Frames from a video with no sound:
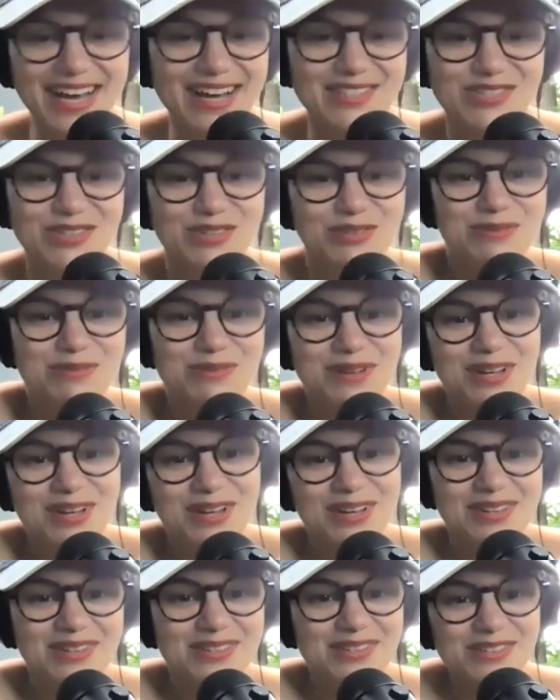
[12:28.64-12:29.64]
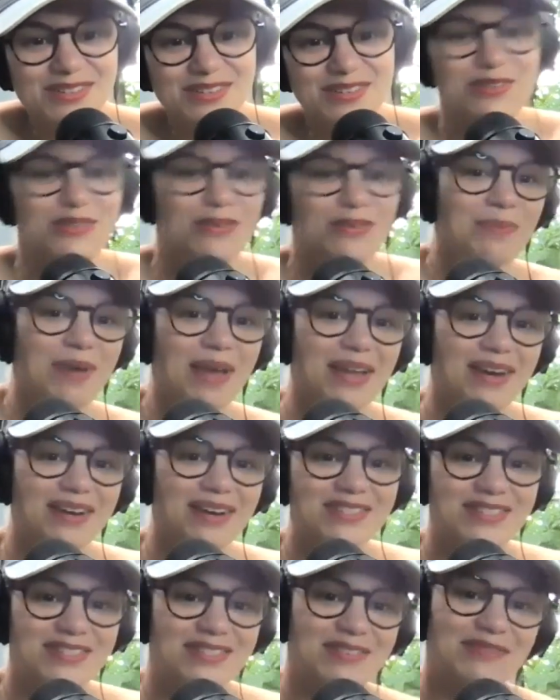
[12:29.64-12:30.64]
you
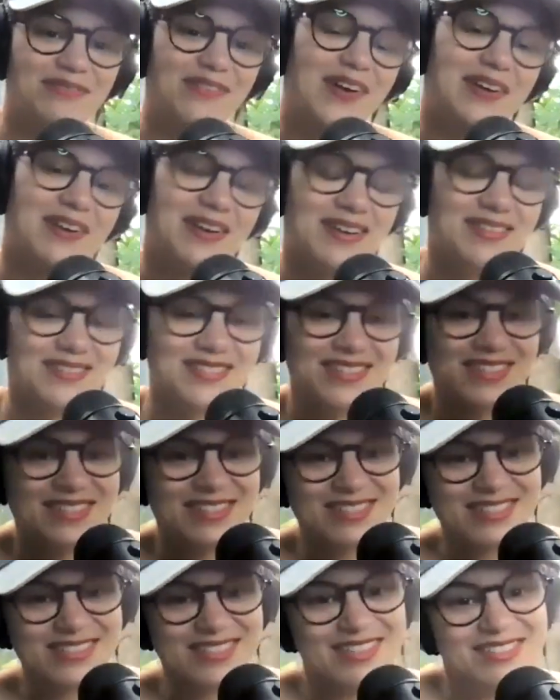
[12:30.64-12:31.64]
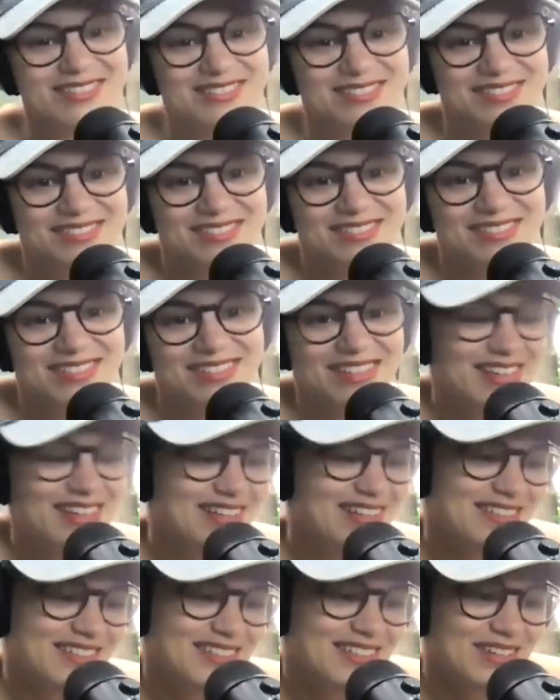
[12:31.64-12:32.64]
manage the finances and
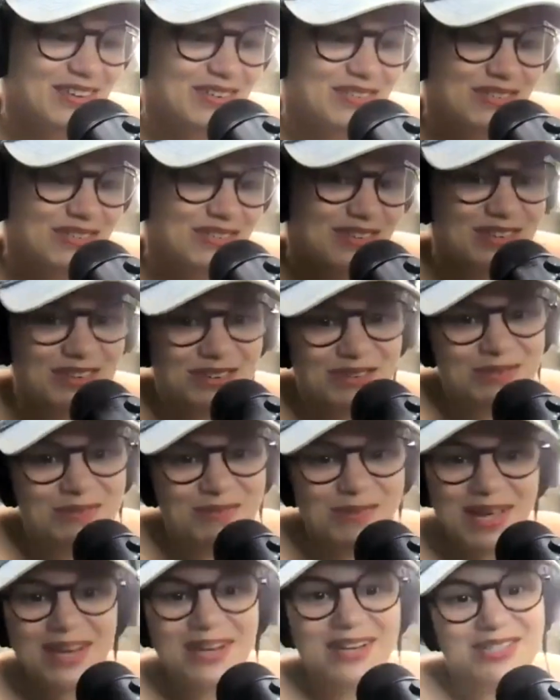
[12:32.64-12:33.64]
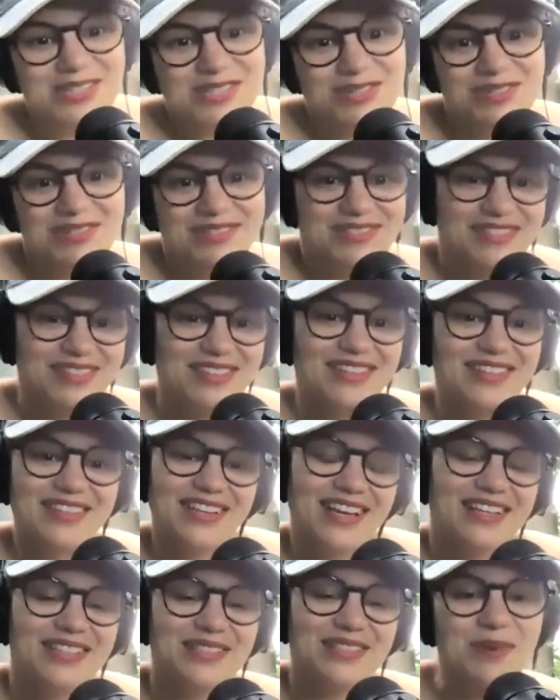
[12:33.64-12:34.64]
you manage
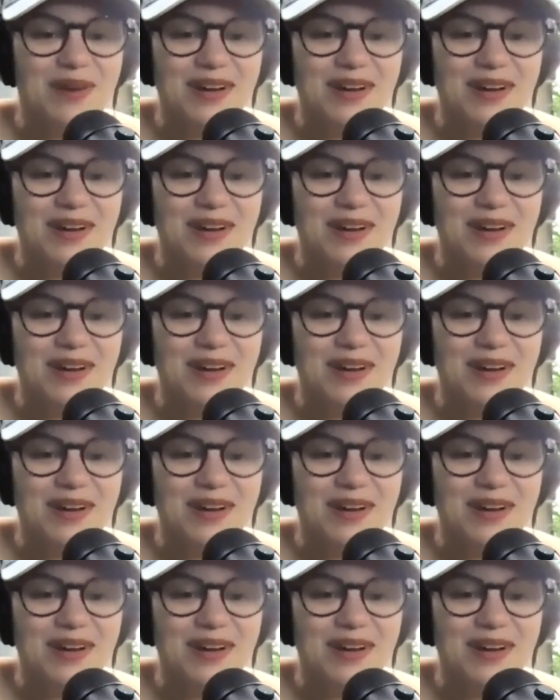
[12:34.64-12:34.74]
X, Y,